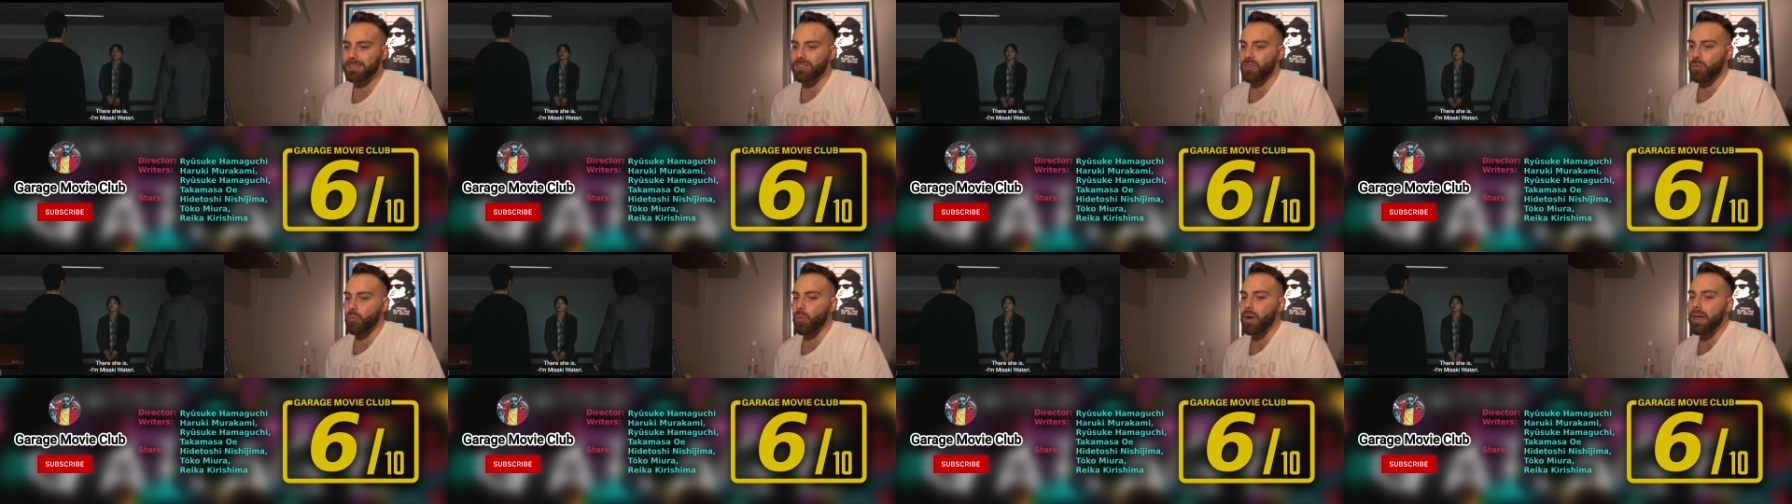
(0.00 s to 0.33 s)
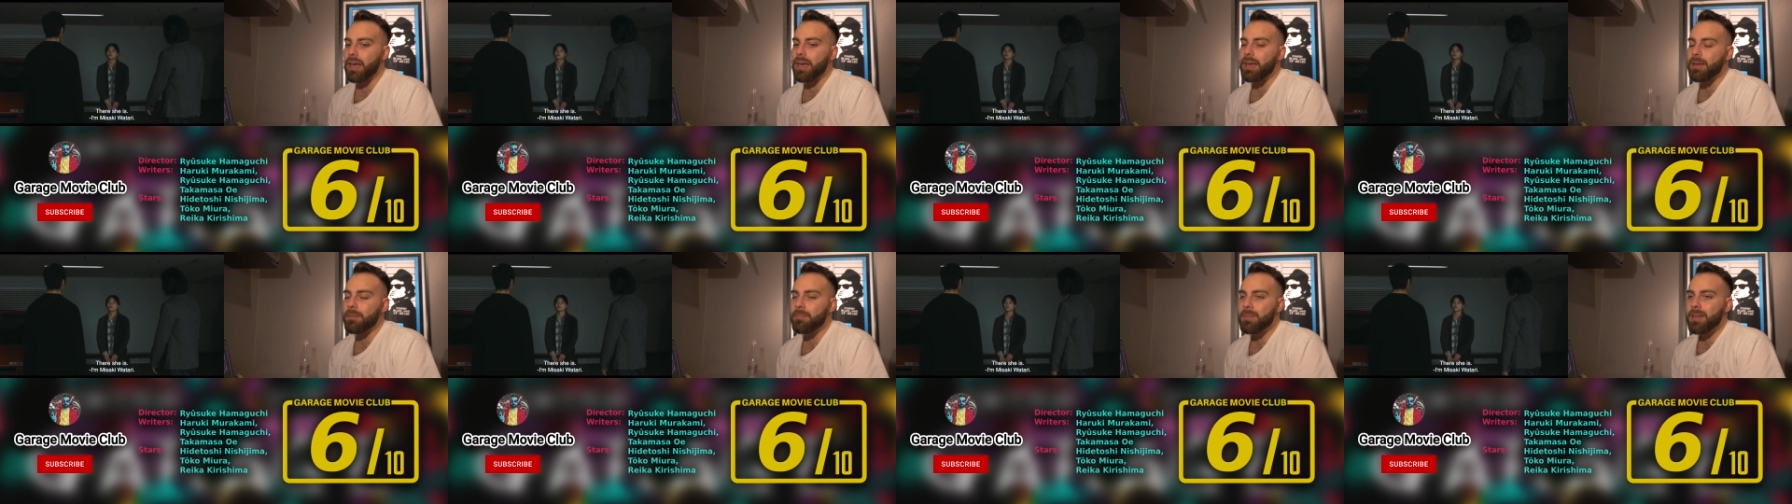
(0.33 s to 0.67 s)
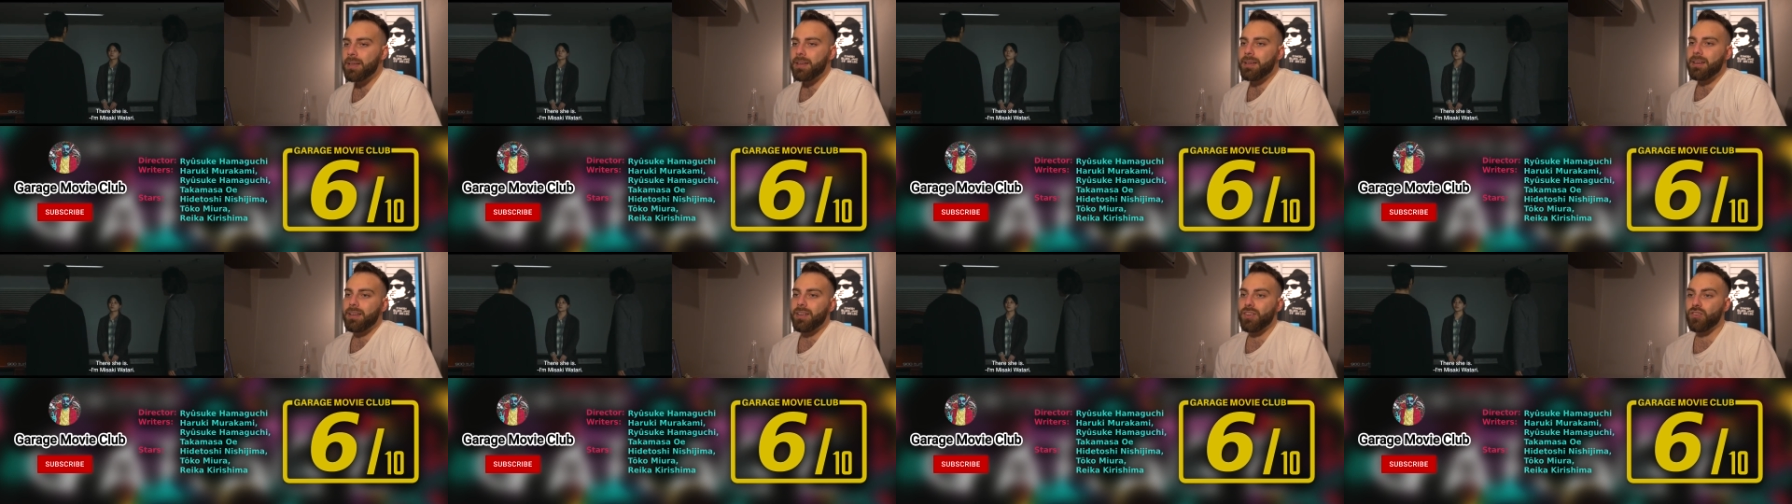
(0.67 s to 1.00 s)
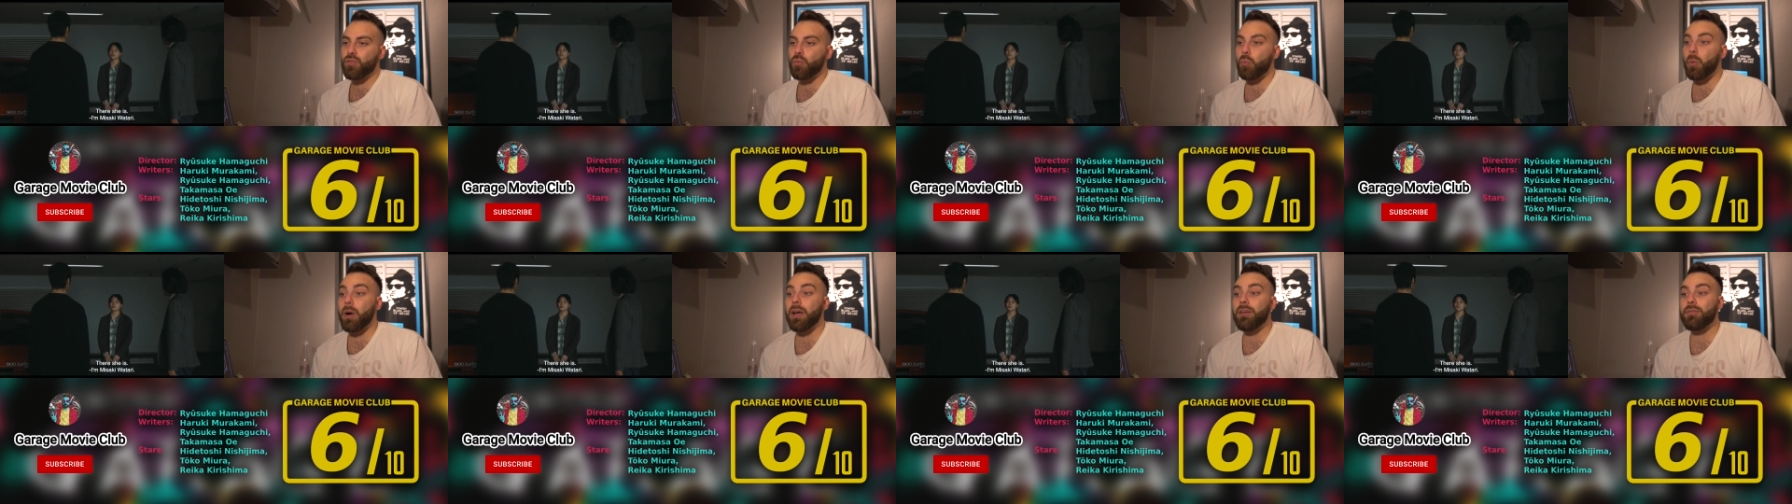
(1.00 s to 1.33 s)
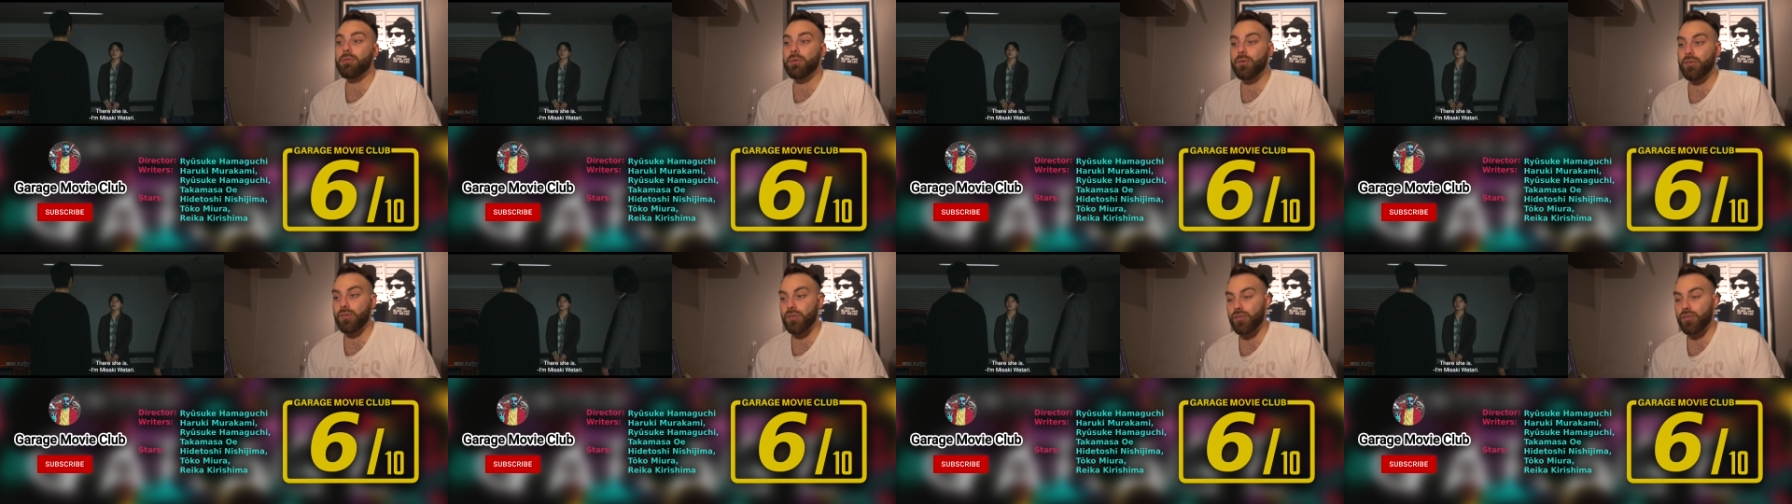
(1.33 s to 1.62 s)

away. His wife was a